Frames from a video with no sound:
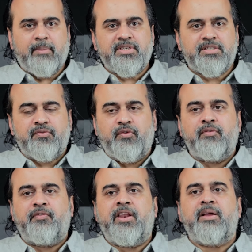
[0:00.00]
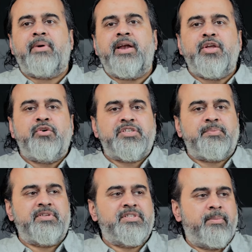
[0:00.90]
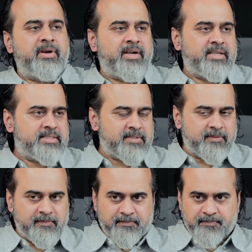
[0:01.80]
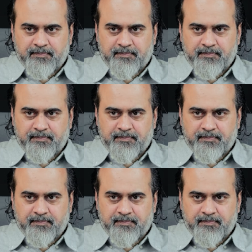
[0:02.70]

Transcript: I am just fulfilling my due responsibilities.